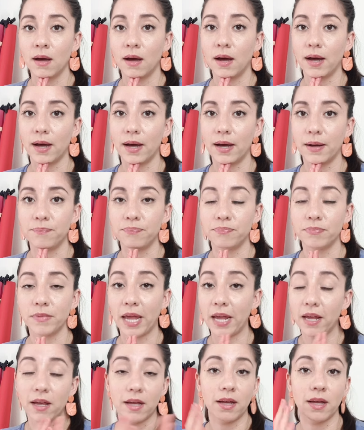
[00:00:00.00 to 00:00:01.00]
um,
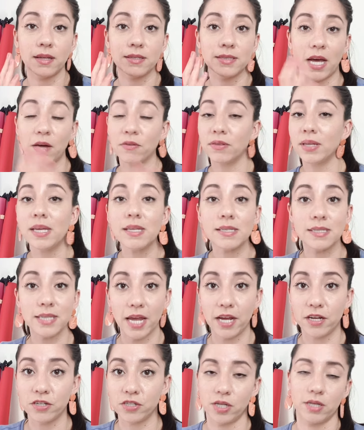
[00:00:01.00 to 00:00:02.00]
Southeast
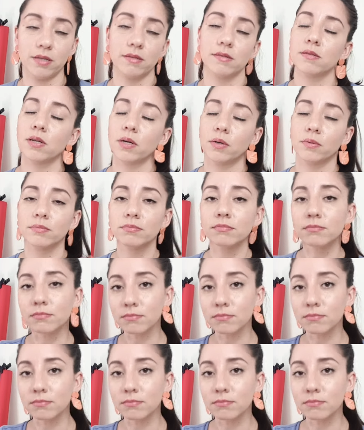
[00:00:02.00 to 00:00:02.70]
Asian? So